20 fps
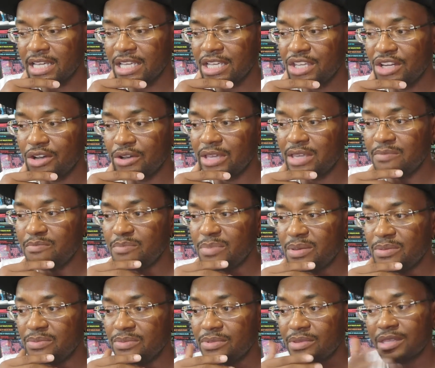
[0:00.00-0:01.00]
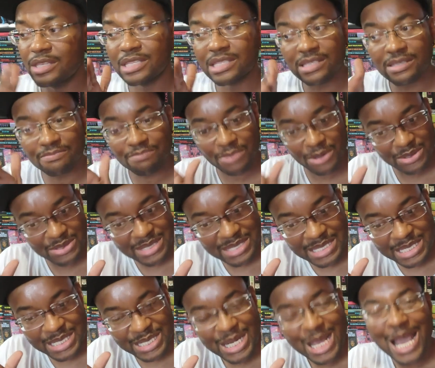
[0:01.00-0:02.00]
you know he this
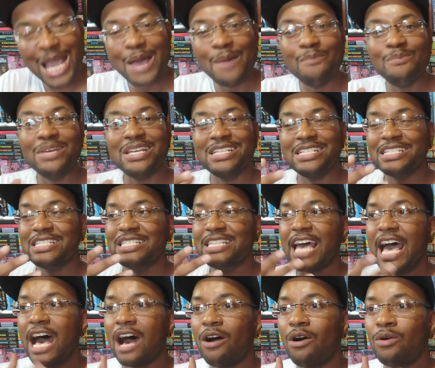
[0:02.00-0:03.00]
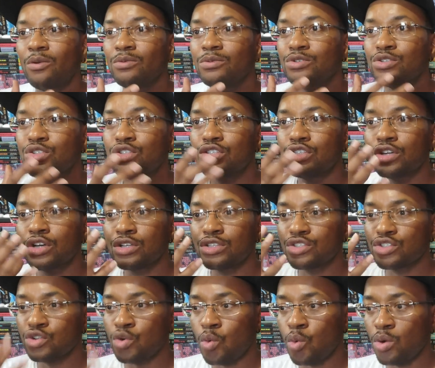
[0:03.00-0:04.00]
person mentions how
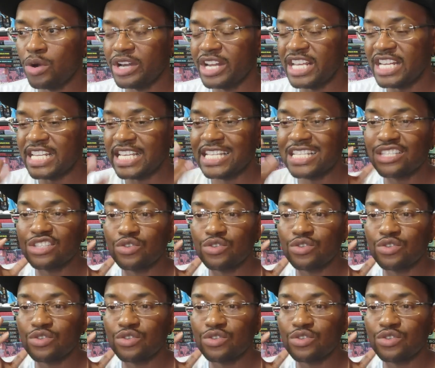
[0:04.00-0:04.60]
contorted and